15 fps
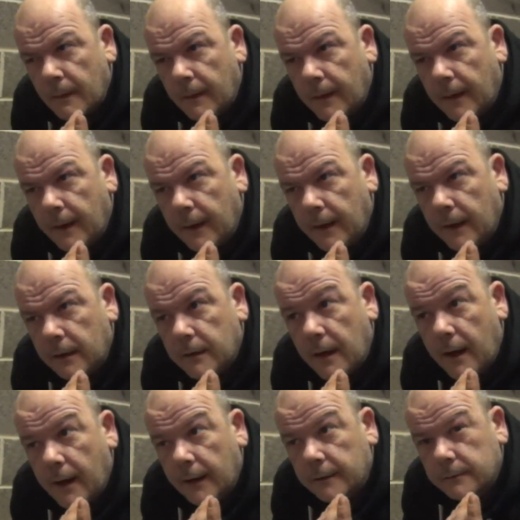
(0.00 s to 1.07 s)

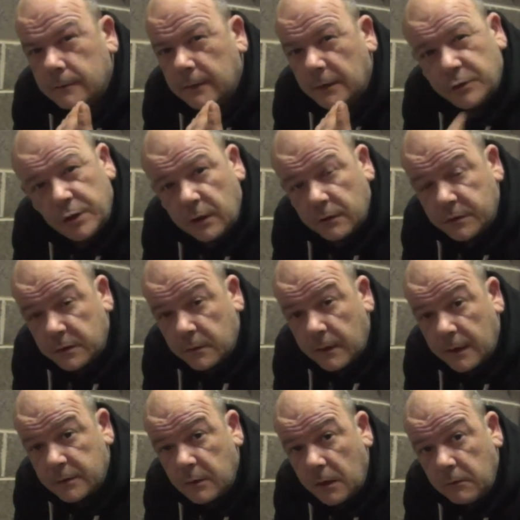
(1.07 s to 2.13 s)
And I'll show you how to do
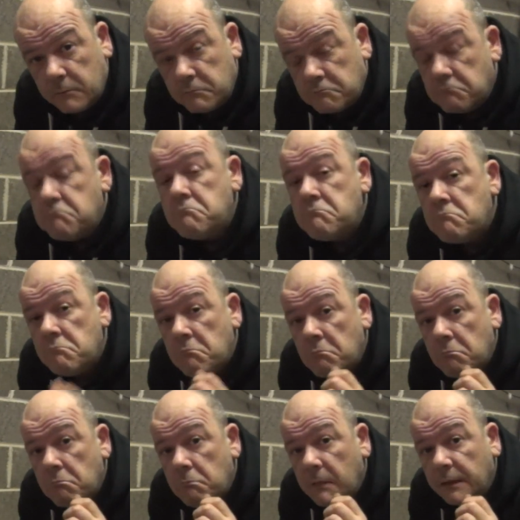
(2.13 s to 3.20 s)
that as well.
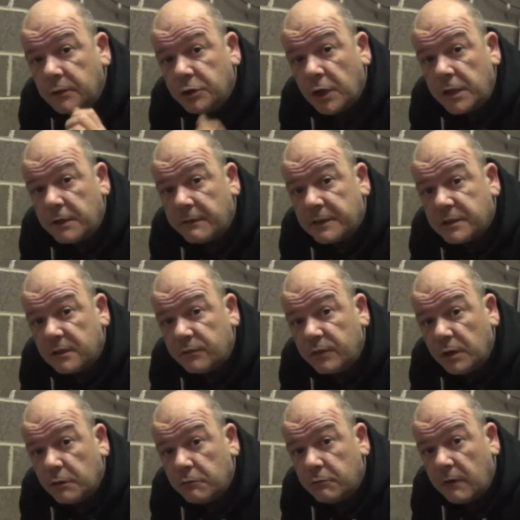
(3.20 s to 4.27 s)
Enjoy the rest of
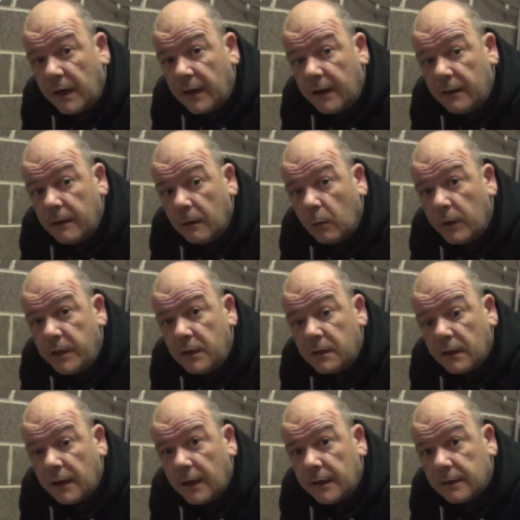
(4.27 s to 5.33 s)
your week,
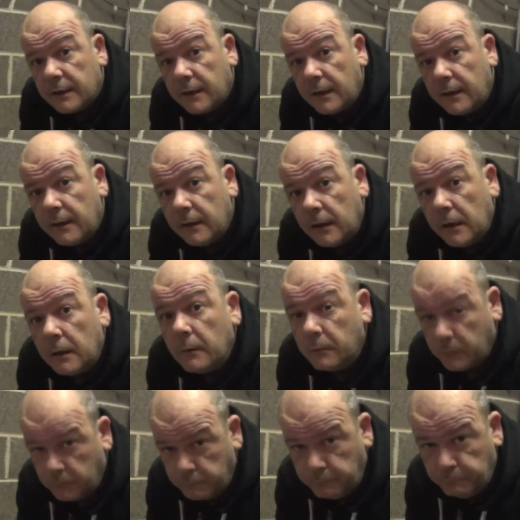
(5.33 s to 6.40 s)
and
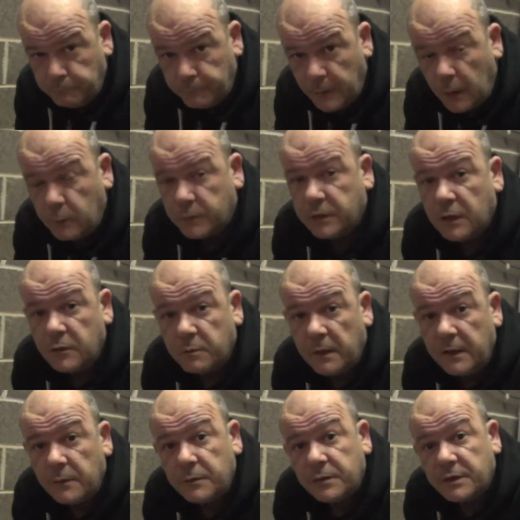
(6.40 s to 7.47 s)
oh, excuse
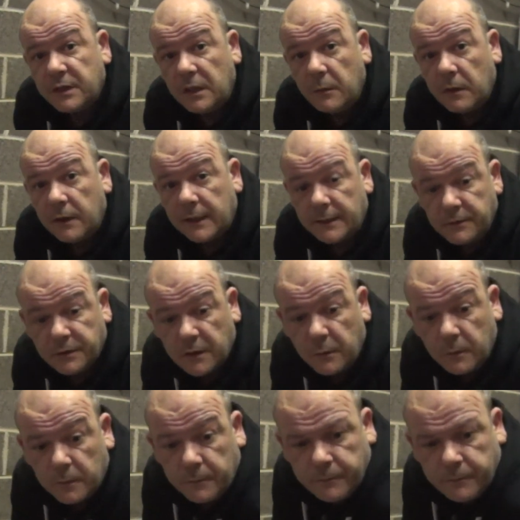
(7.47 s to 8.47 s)
me, we'll see you all again soon.